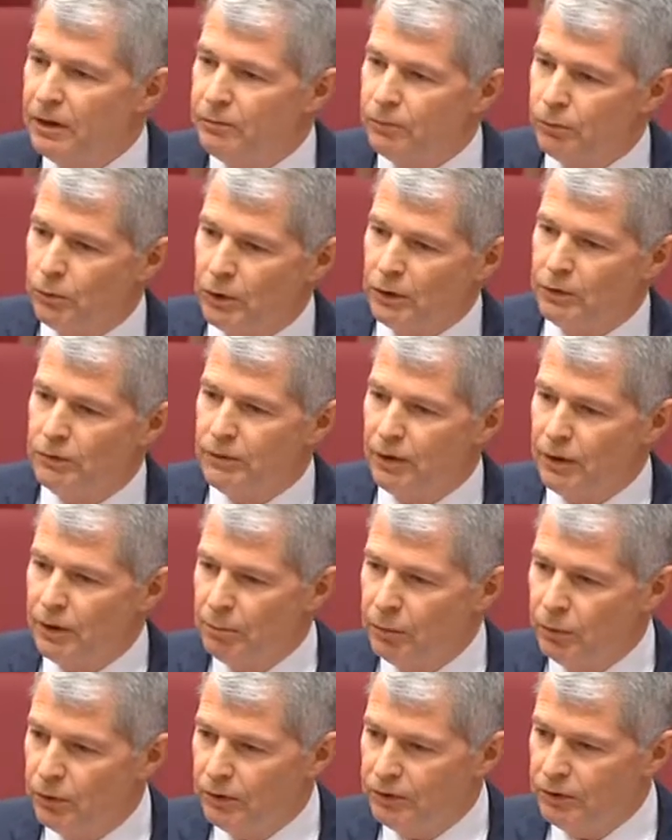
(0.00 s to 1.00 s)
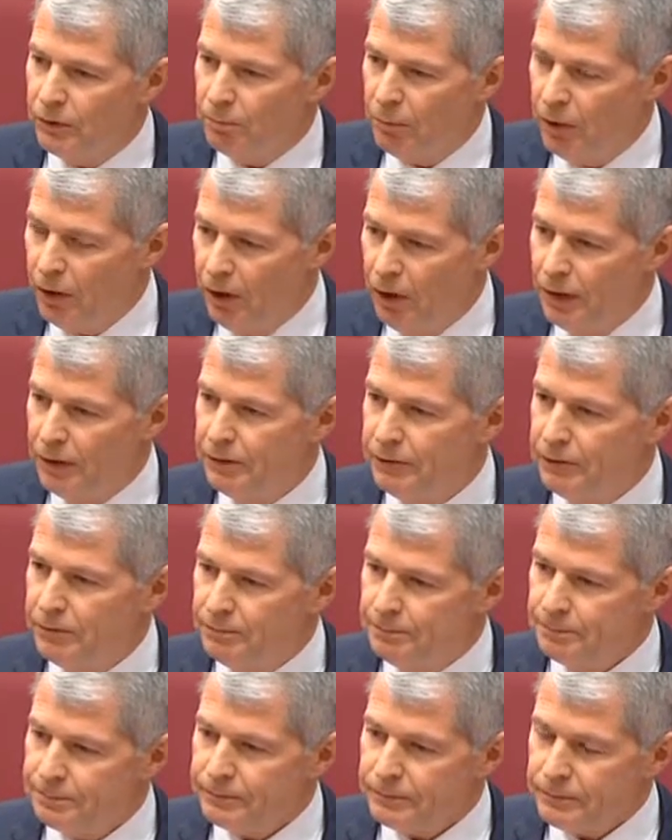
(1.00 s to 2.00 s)
For example, as a pilot
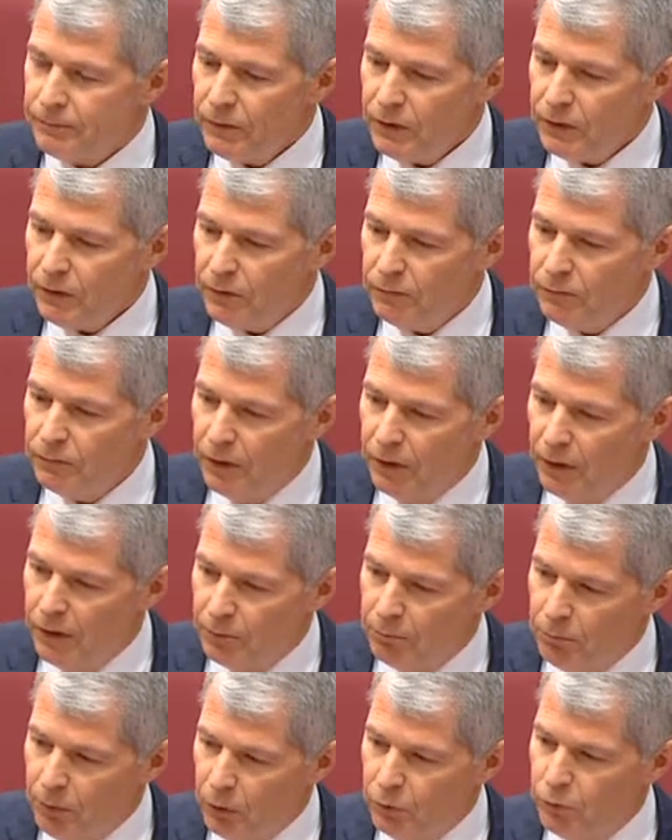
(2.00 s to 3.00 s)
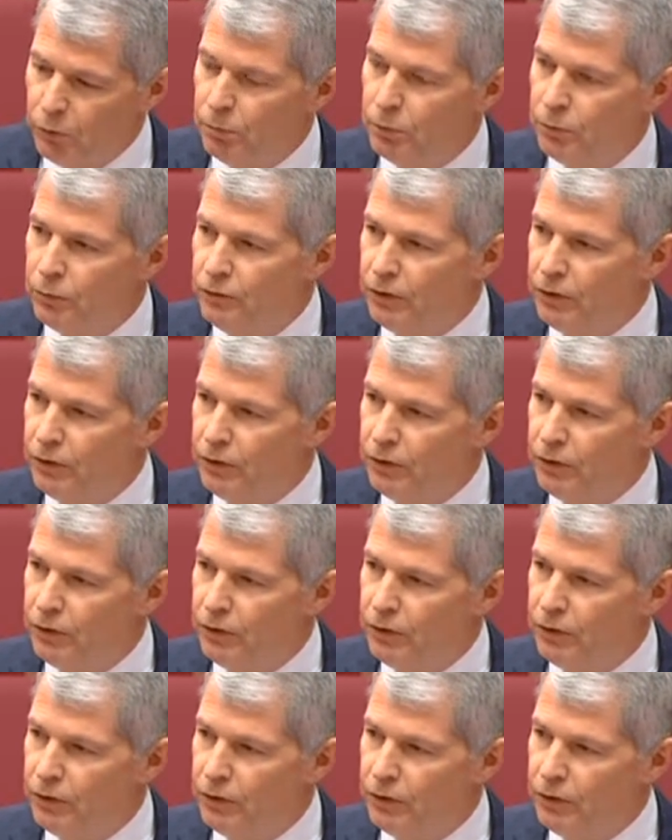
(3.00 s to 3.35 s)
flying multiple